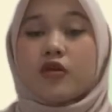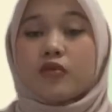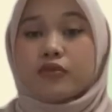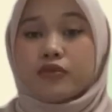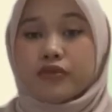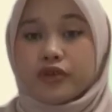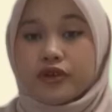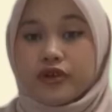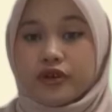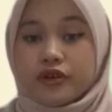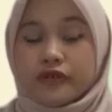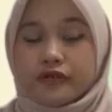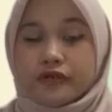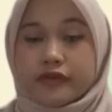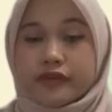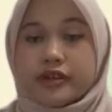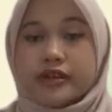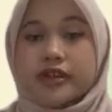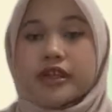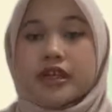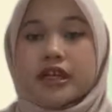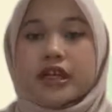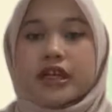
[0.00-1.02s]

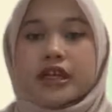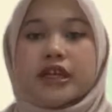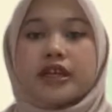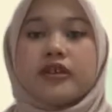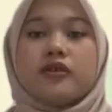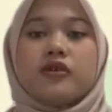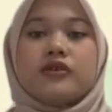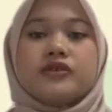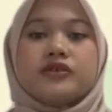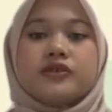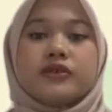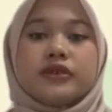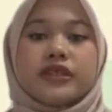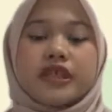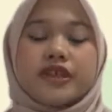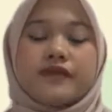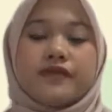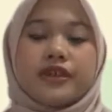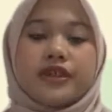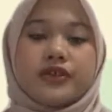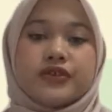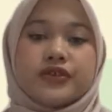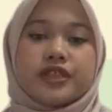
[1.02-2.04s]
Moreover, it also
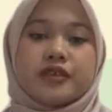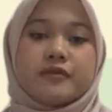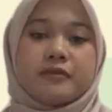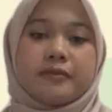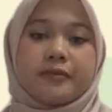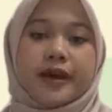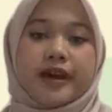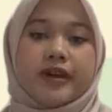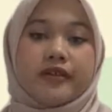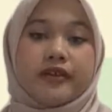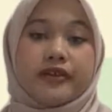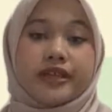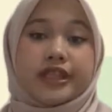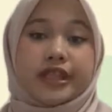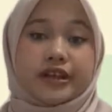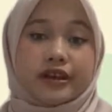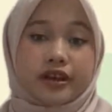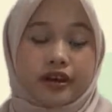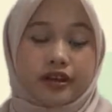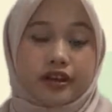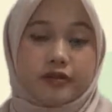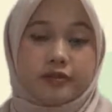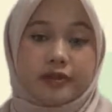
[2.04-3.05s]
gives huge impact on
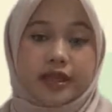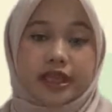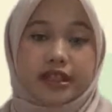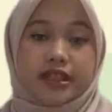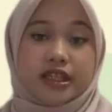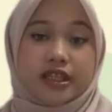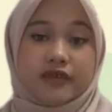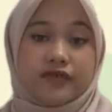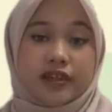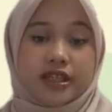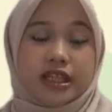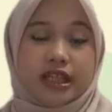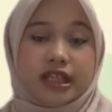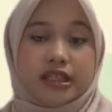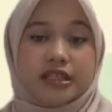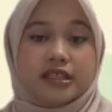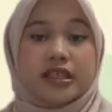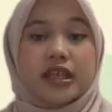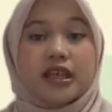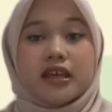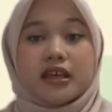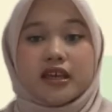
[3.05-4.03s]
economic activities.